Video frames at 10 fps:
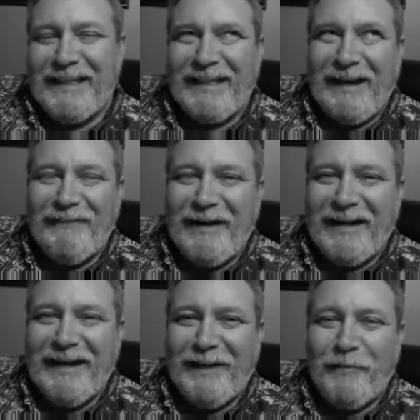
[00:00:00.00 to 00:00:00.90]
Life kind
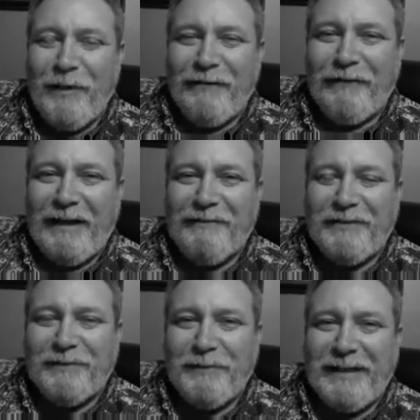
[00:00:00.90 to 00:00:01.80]
of got in the way of life
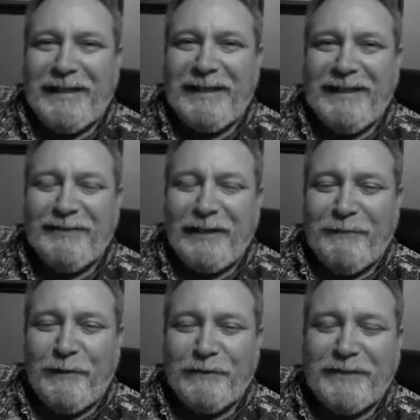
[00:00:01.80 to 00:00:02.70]
this week, and I tried to
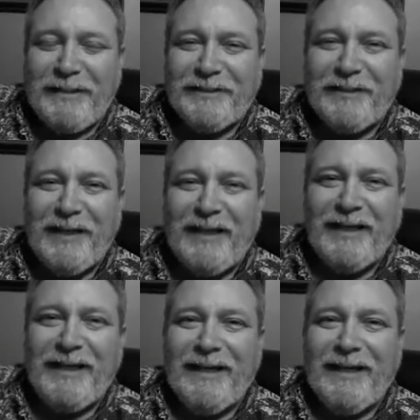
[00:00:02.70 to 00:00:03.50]
post it yesterday.